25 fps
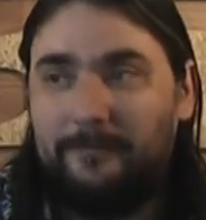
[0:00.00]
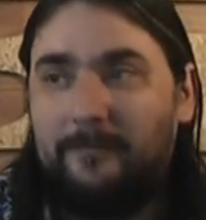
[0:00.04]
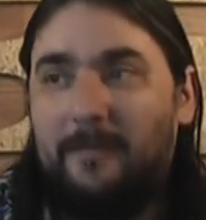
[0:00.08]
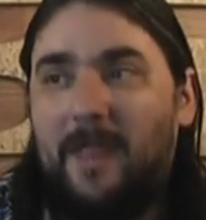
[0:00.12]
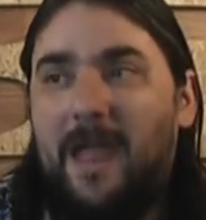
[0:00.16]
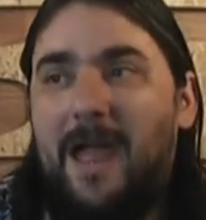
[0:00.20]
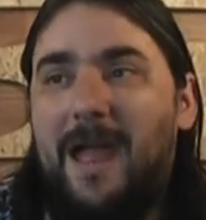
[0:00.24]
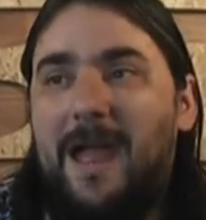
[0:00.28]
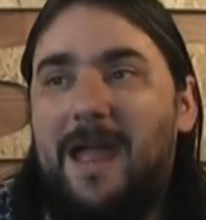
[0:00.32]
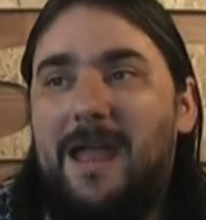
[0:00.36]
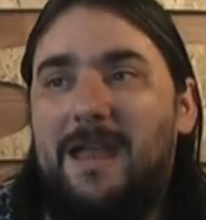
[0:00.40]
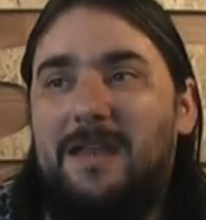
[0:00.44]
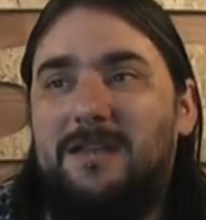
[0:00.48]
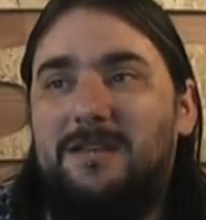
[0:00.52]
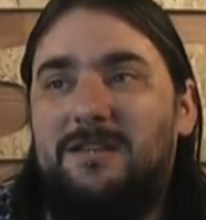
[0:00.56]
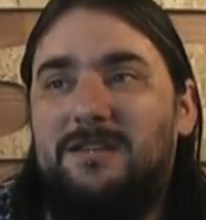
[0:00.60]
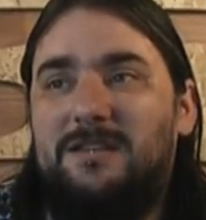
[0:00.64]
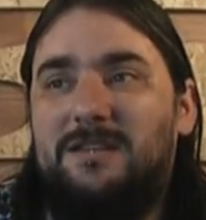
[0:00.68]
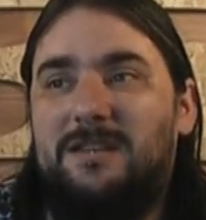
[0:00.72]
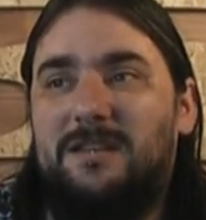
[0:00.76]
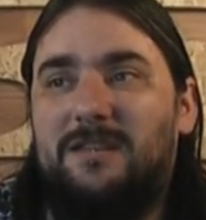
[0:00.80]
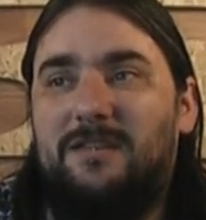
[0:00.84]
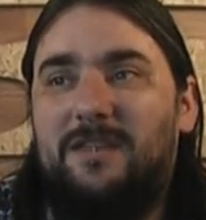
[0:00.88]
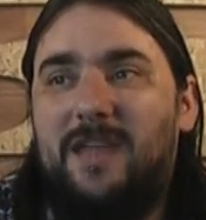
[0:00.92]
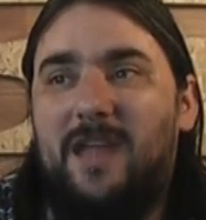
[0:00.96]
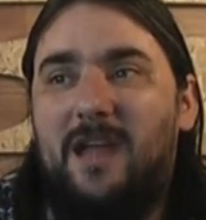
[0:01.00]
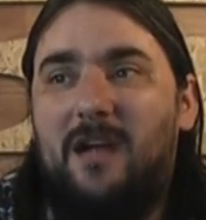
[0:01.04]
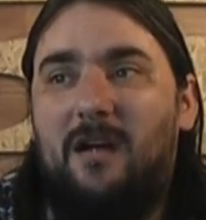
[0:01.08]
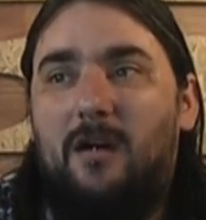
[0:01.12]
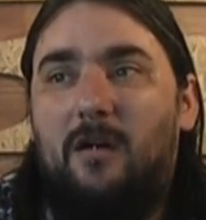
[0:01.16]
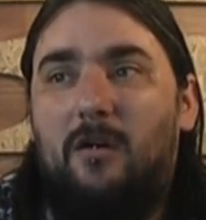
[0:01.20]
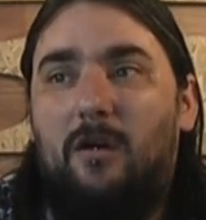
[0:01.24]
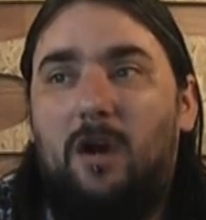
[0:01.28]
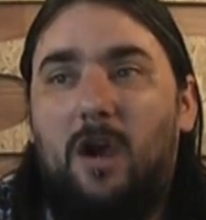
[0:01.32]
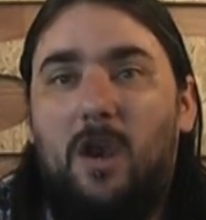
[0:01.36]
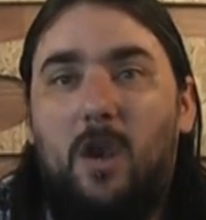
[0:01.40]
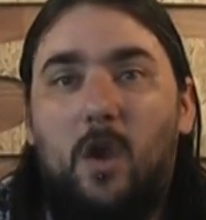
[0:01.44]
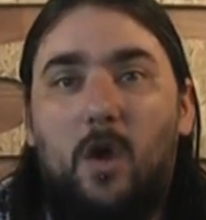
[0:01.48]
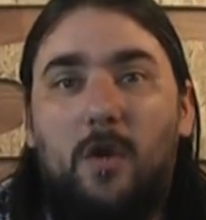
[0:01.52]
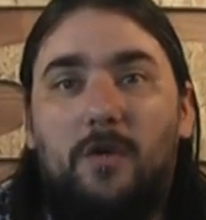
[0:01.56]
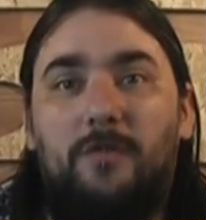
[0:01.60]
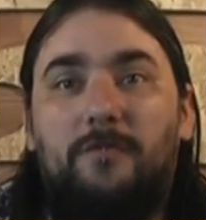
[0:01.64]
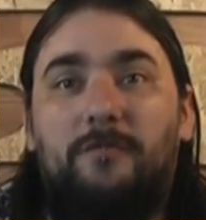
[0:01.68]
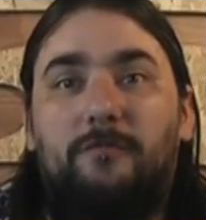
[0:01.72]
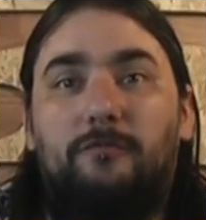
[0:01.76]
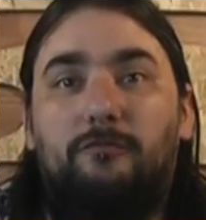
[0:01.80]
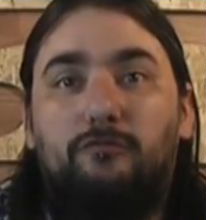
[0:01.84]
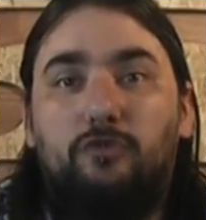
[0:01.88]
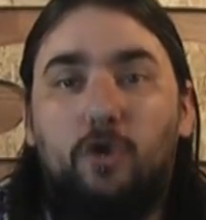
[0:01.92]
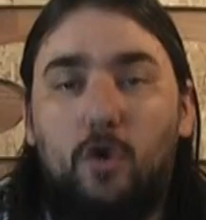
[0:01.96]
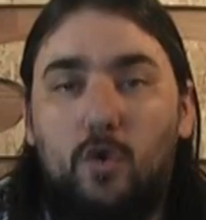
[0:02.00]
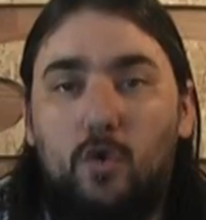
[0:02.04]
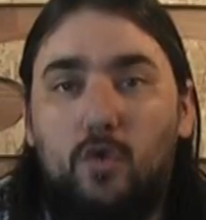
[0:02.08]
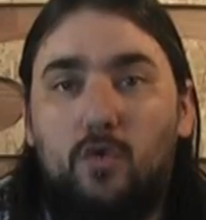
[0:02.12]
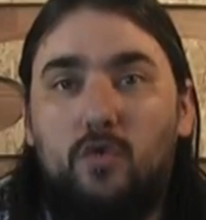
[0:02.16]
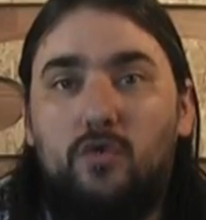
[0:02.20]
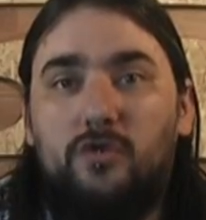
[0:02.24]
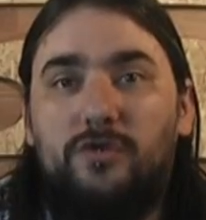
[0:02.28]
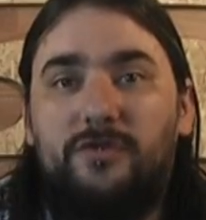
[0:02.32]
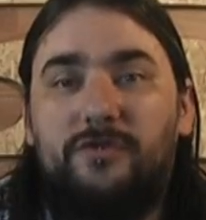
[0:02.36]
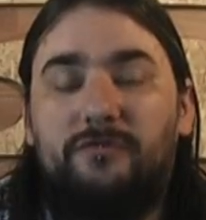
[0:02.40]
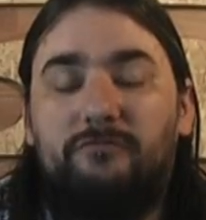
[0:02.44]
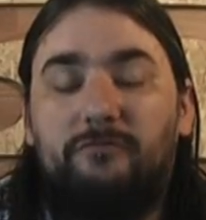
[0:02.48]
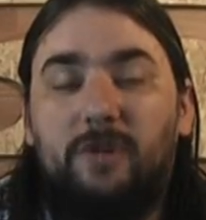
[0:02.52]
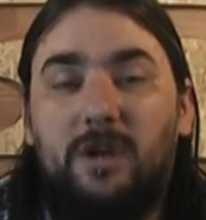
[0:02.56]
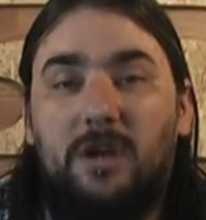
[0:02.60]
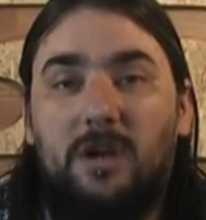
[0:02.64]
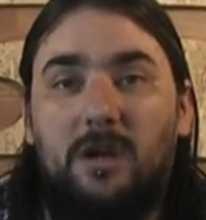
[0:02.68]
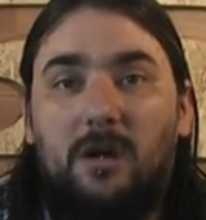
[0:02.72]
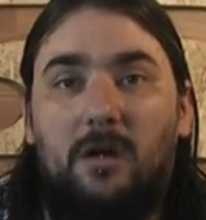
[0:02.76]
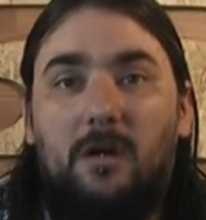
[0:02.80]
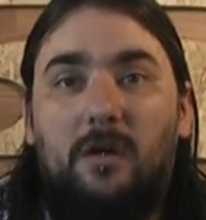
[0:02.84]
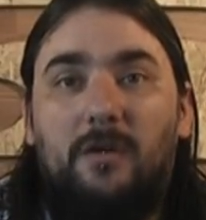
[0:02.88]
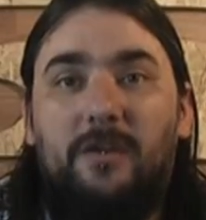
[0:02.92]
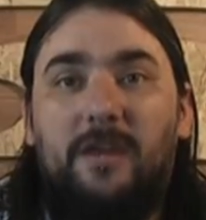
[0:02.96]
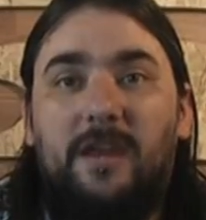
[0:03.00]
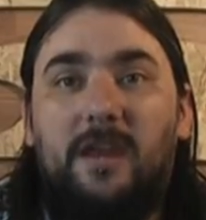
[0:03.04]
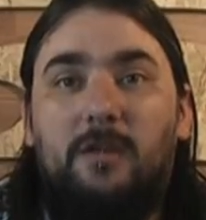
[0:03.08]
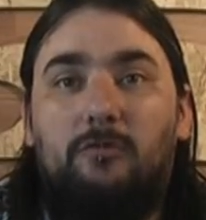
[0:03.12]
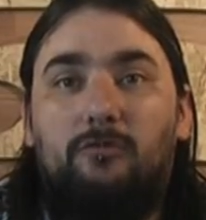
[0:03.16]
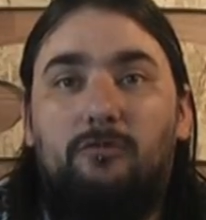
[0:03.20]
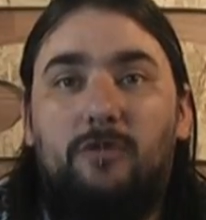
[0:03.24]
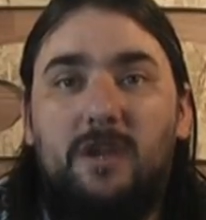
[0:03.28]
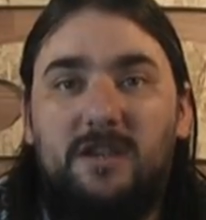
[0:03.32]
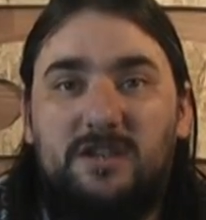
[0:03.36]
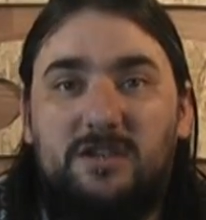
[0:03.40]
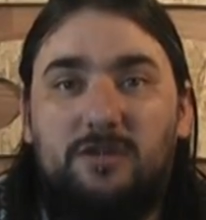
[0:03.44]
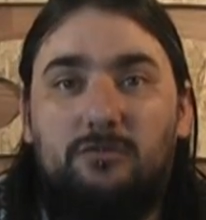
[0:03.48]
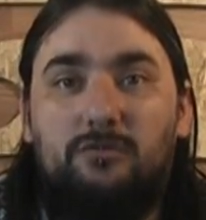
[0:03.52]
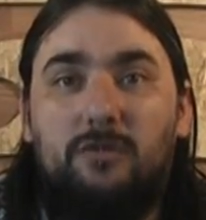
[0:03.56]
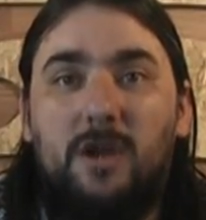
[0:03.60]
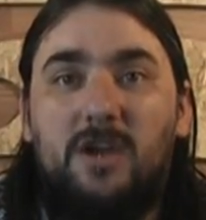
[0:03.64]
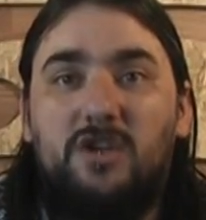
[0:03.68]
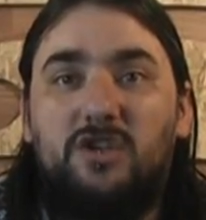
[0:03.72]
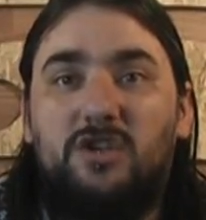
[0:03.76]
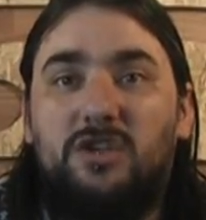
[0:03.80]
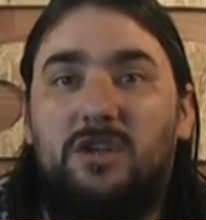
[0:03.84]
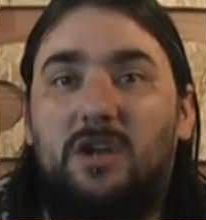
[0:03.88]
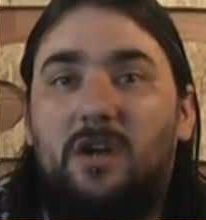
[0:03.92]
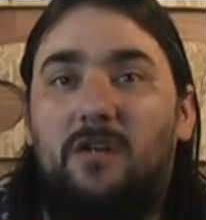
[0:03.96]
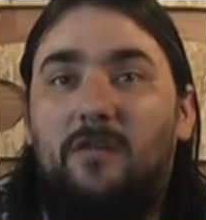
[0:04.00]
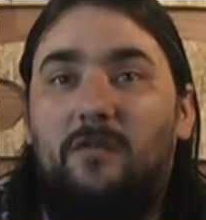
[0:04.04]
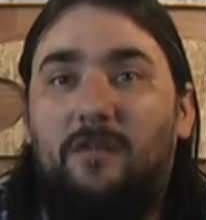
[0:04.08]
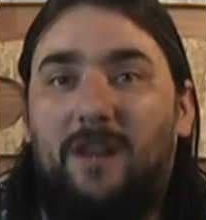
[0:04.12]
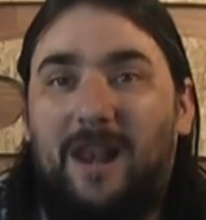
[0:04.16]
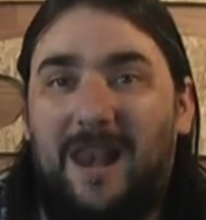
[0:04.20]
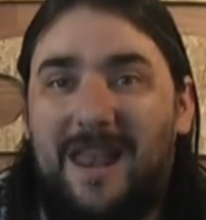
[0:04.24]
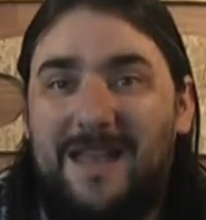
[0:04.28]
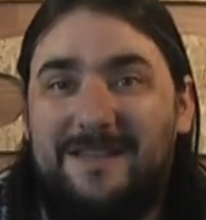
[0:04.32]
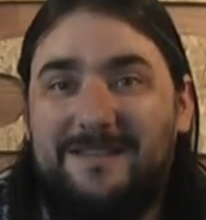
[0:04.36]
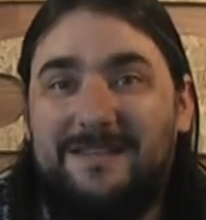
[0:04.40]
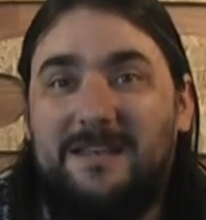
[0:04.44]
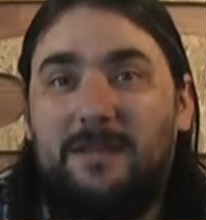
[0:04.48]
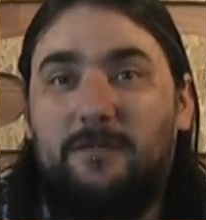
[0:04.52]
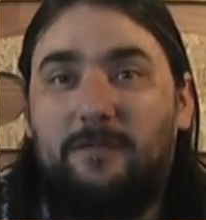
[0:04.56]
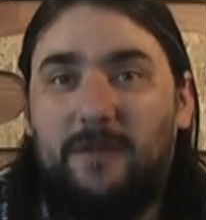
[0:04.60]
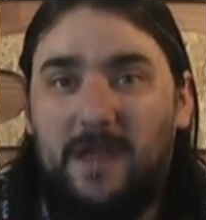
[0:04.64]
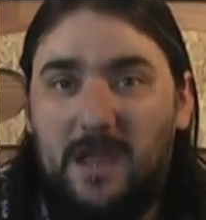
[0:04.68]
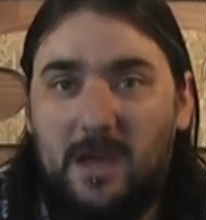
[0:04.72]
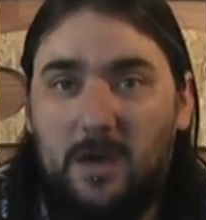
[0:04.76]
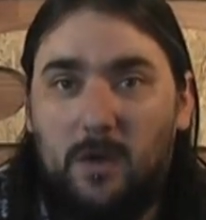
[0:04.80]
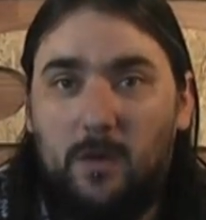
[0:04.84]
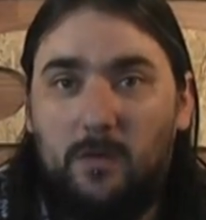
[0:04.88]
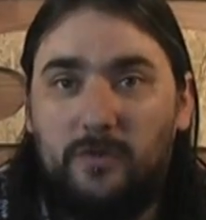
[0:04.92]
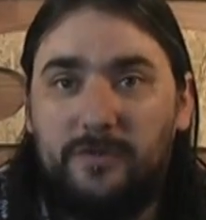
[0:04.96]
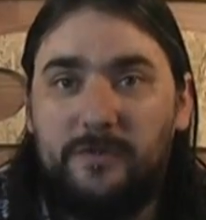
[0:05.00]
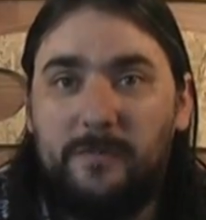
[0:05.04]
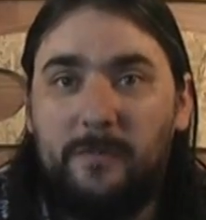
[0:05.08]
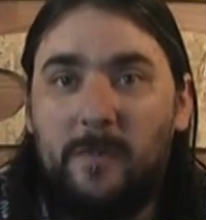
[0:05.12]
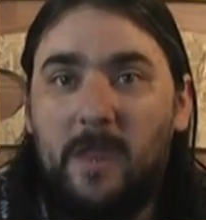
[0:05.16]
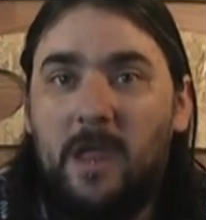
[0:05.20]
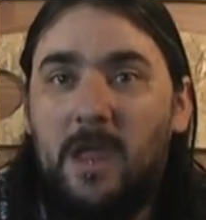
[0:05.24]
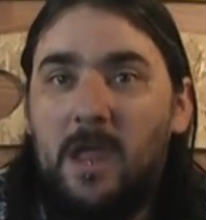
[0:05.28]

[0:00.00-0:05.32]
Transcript: And there are a lot of rules regarding restoration of classic vehicles.